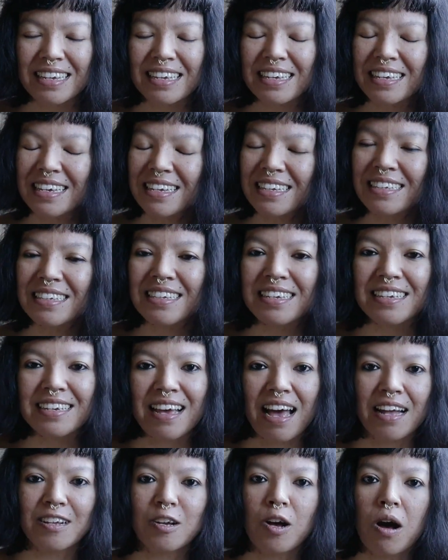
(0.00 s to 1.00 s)
the
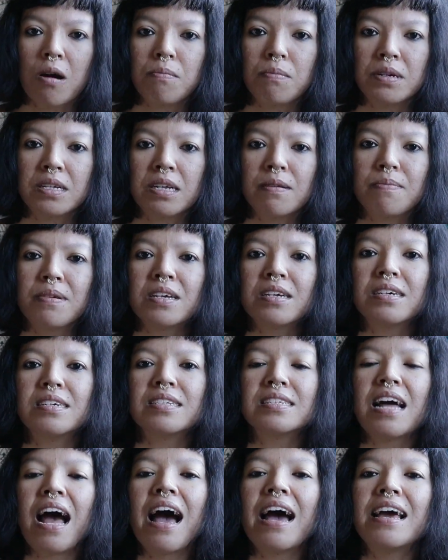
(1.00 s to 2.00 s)
indie yarn company,
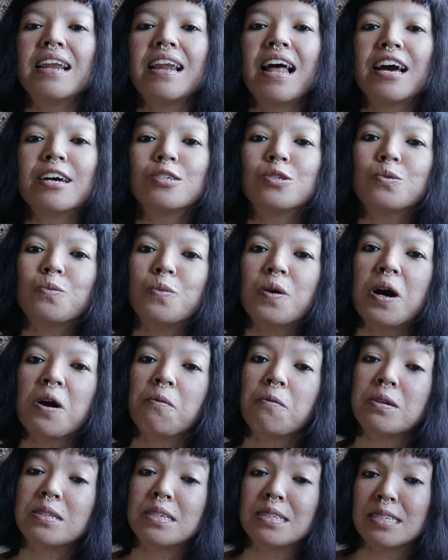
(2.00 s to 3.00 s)
because I like to
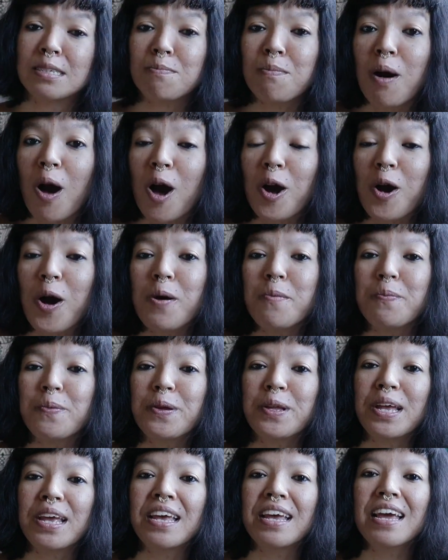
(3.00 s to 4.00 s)
work with a small
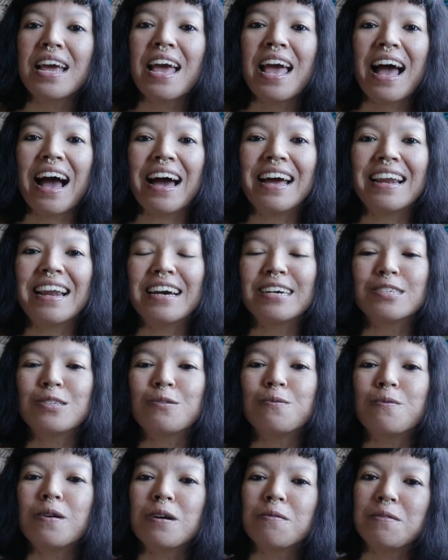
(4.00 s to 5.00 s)
company. I like
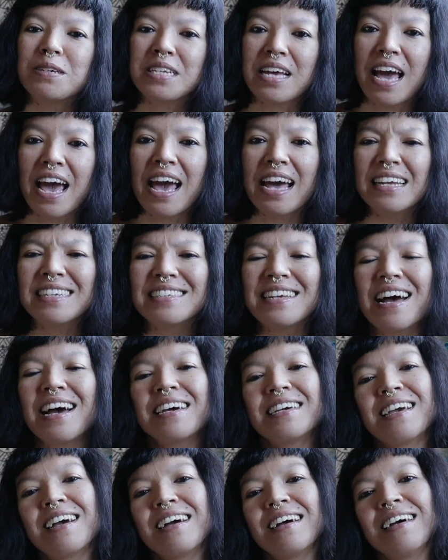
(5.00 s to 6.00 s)
to work with the hand
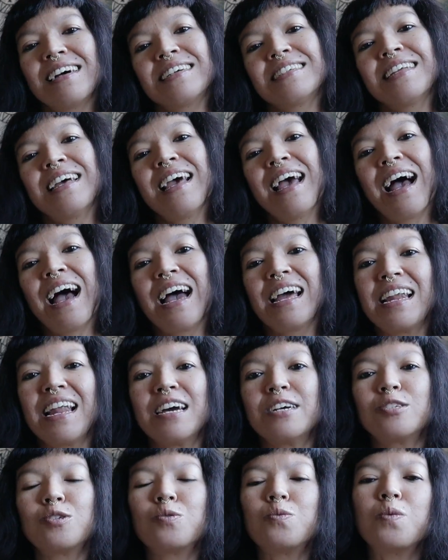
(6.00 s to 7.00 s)
dye yarn. I
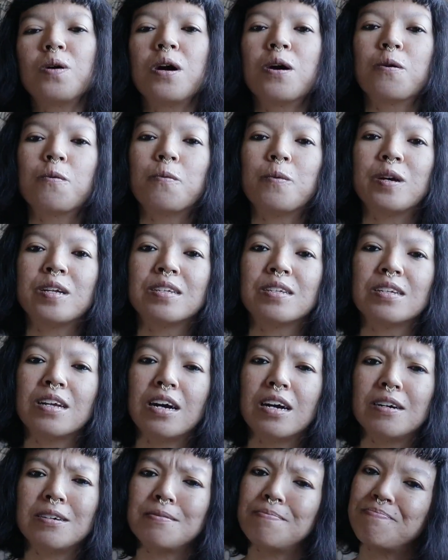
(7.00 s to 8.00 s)
like to work with,
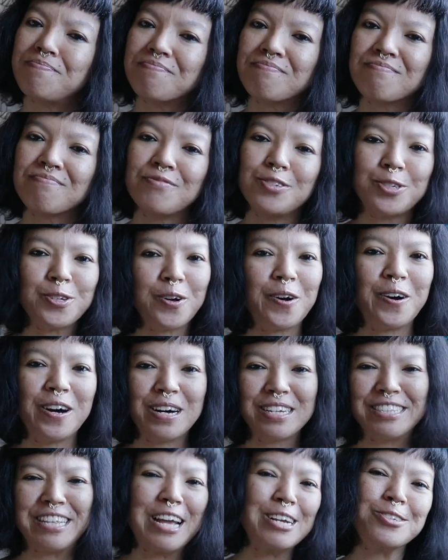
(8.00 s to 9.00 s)
you
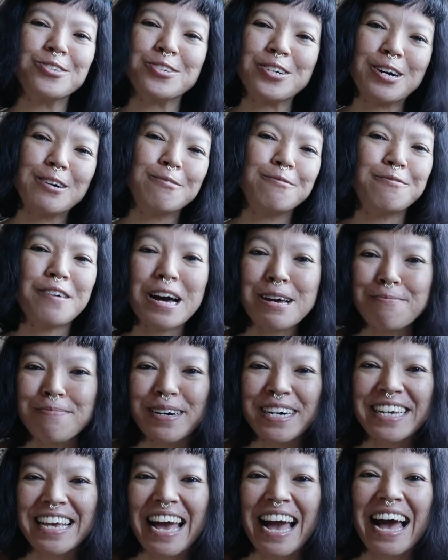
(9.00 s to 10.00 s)
know, natural
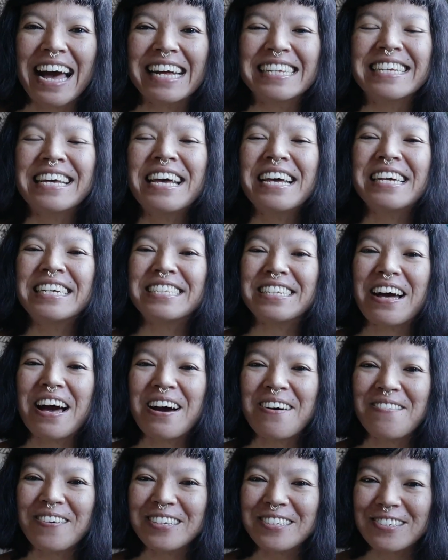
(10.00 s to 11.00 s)
fiber yarn. So
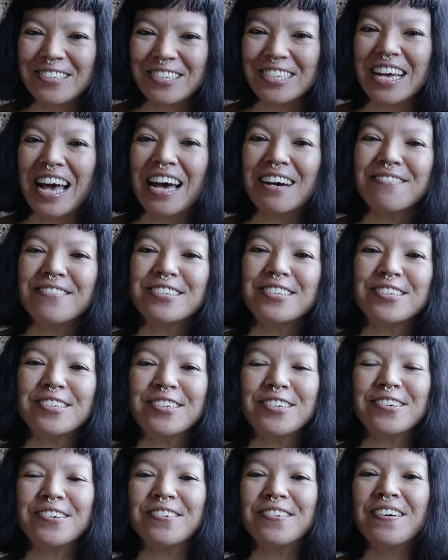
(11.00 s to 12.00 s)
I want to share with
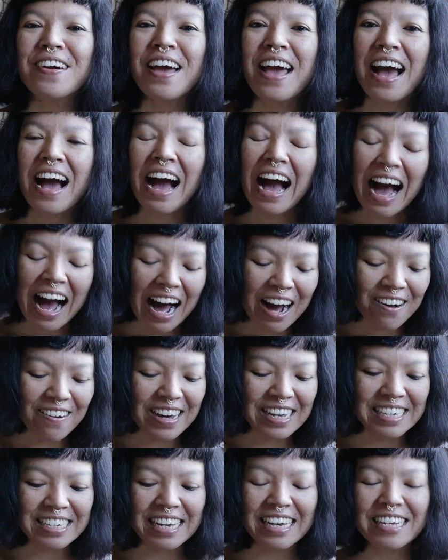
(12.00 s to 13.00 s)
you how
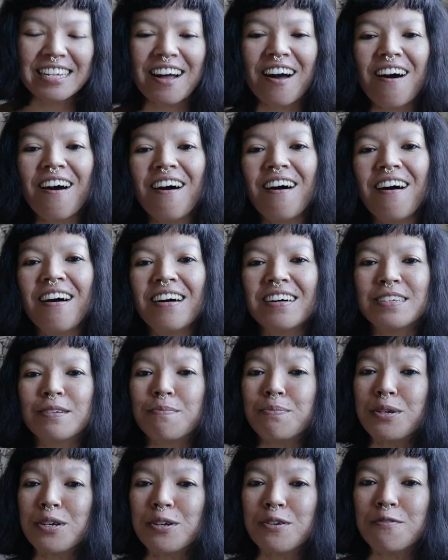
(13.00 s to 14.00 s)
I get all
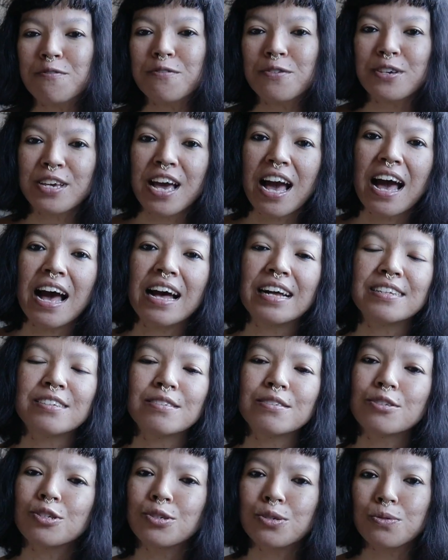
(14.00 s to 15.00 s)
the beautiful
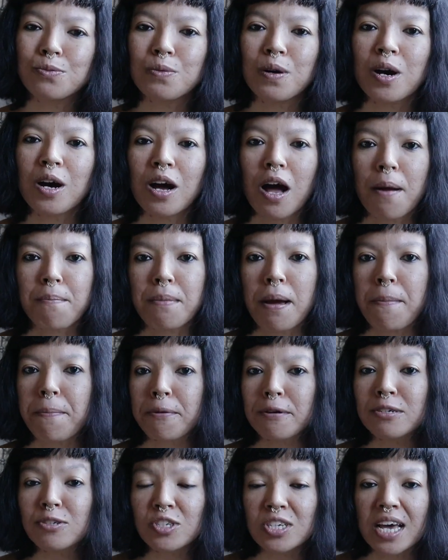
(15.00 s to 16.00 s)
yarn to work on my
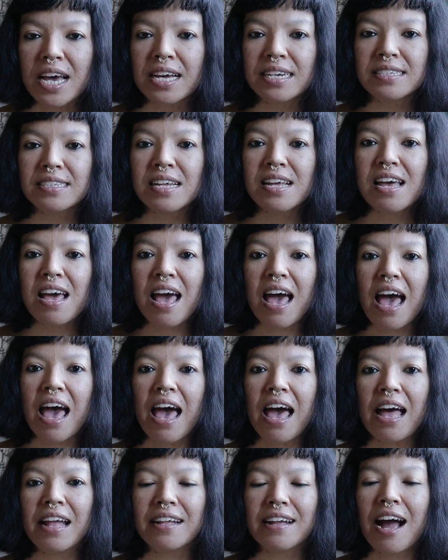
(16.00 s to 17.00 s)
projects,
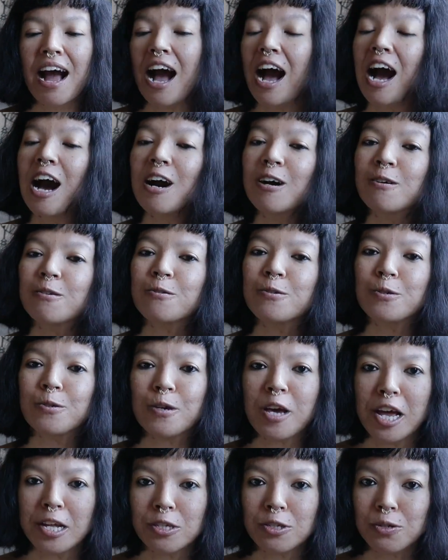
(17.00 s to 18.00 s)
and how
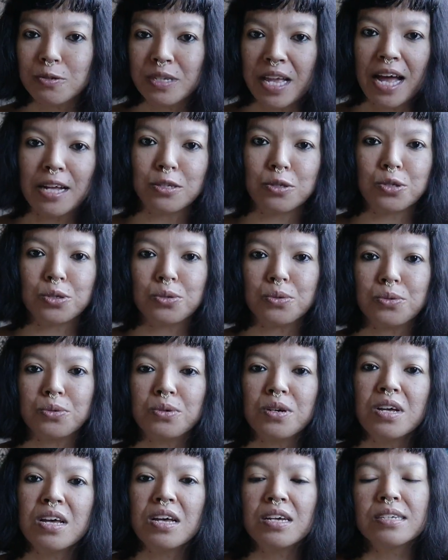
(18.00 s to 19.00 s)
you can do that
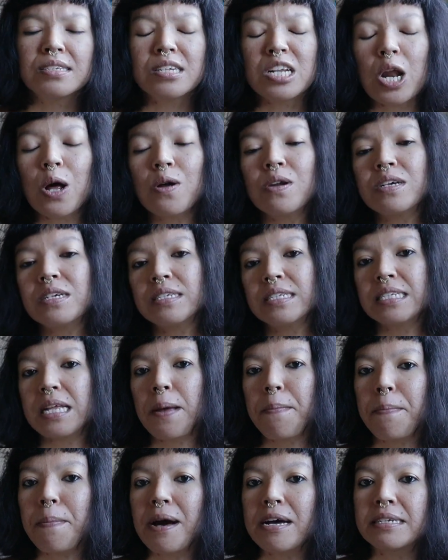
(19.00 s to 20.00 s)
too. Slowly,
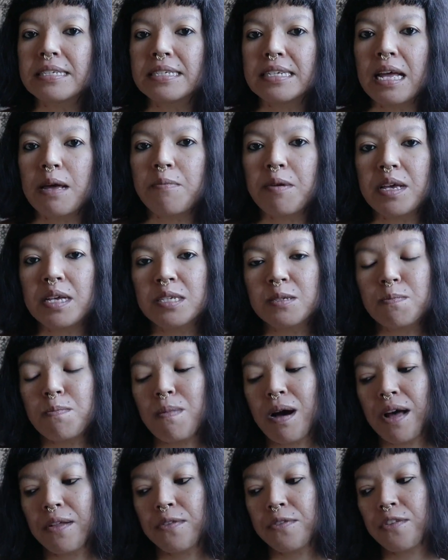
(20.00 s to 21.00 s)
step by step, each
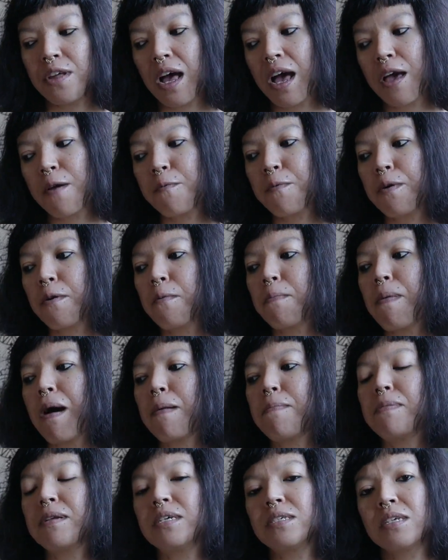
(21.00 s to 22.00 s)
month I will
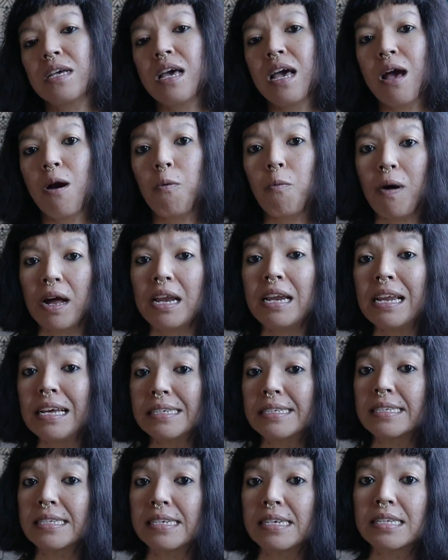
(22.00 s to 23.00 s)
publish 1
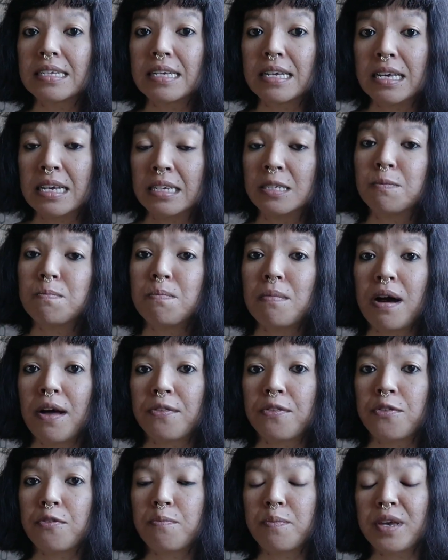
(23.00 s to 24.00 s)
lesson each
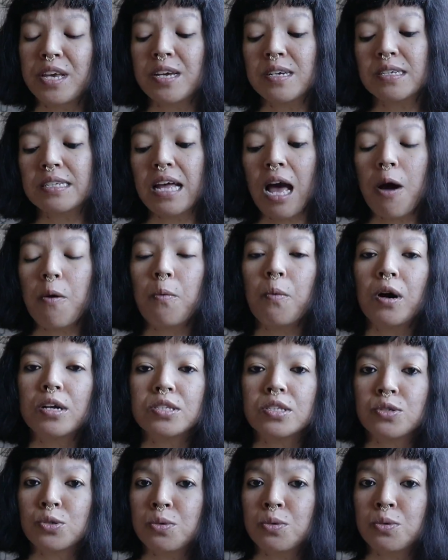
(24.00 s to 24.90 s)
month, because I want